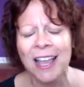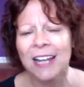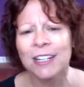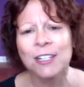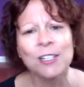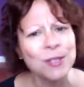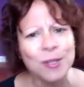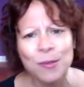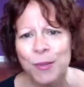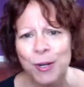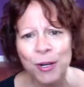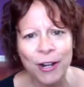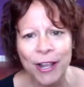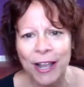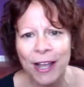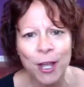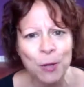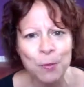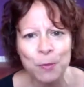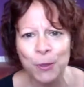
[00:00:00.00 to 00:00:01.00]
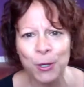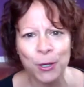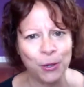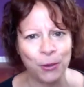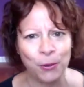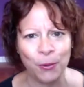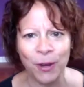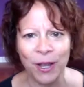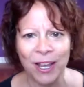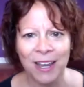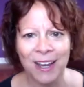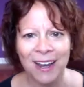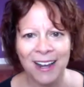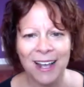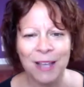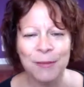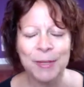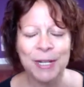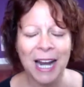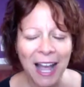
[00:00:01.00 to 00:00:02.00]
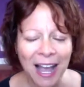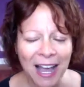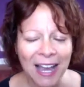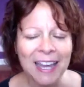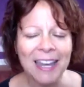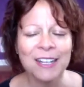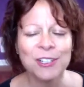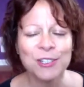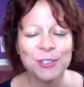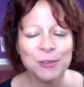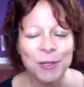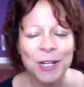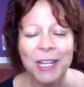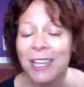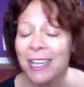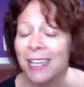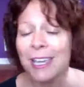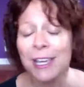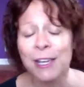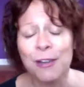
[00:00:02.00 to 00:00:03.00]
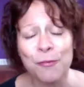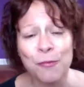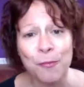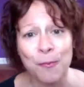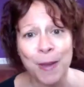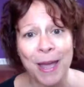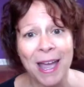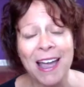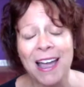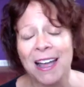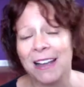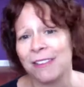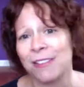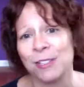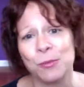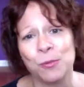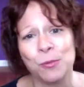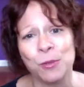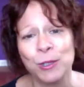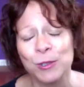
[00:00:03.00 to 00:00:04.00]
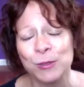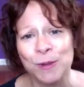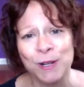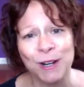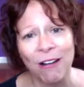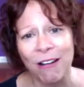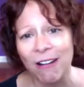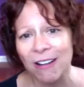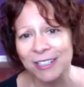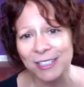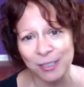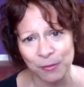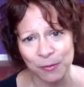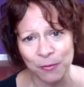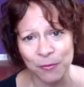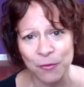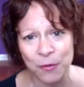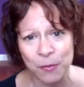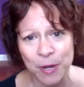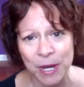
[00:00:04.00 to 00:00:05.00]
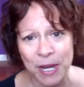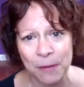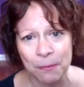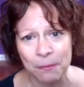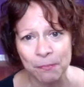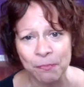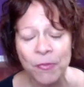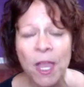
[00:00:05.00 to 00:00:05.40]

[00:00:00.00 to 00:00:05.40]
Just I'm here to help you. I mean, I just want to give back. This world's been awesome for me.